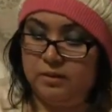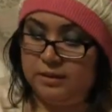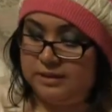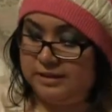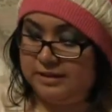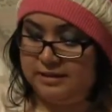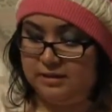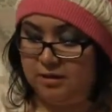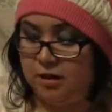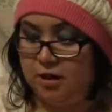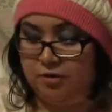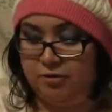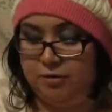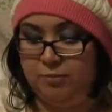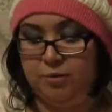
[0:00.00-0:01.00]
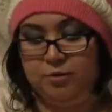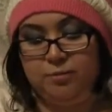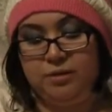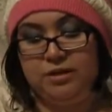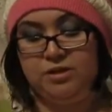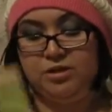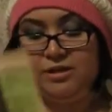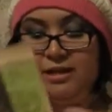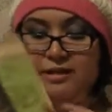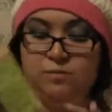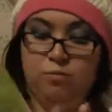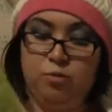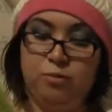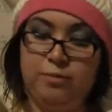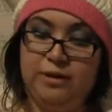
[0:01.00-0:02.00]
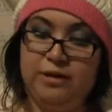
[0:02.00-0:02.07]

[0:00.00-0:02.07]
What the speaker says: This isn't a coloring book, but it just has more